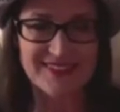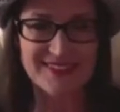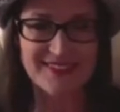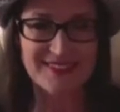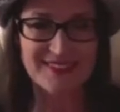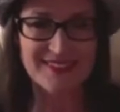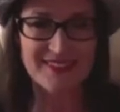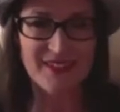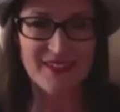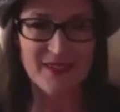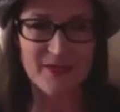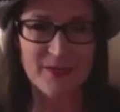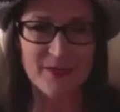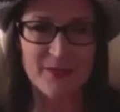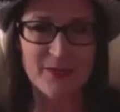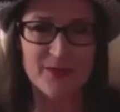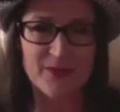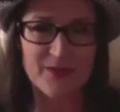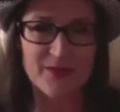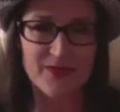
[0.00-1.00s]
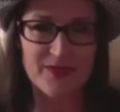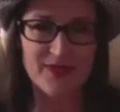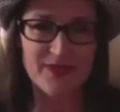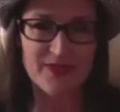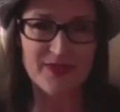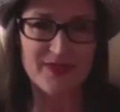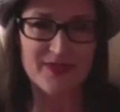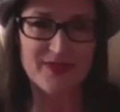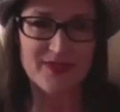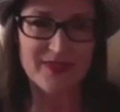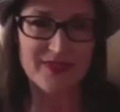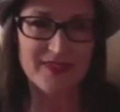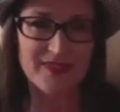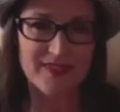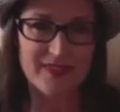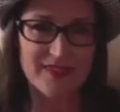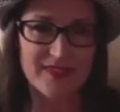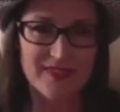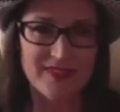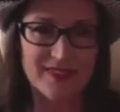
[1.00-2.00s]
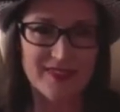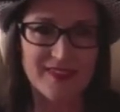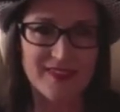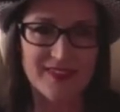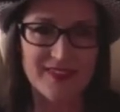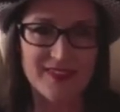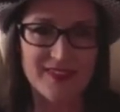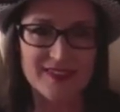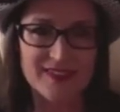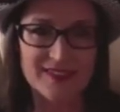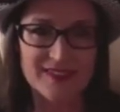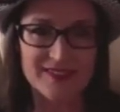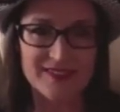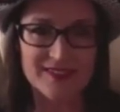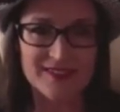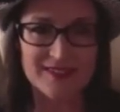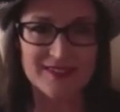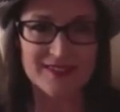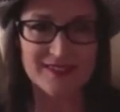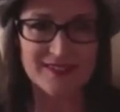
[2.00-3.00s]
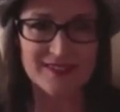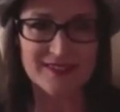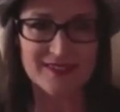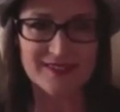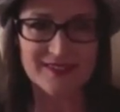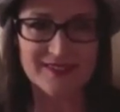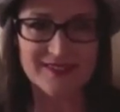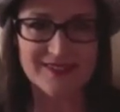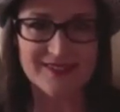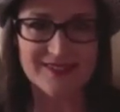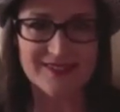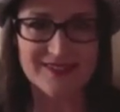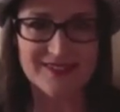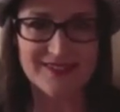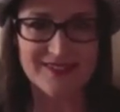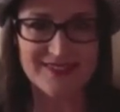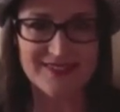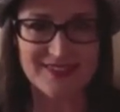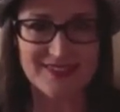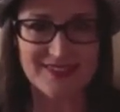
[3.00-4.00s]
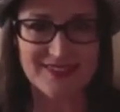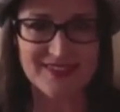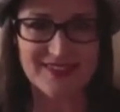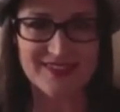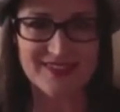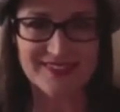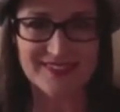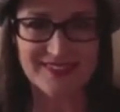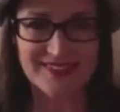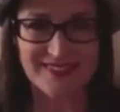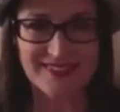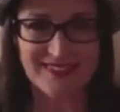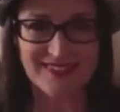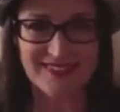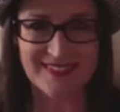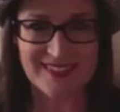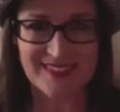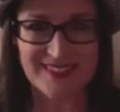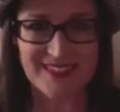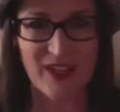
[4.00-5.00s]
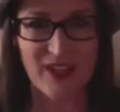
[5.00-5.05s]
(not speaking)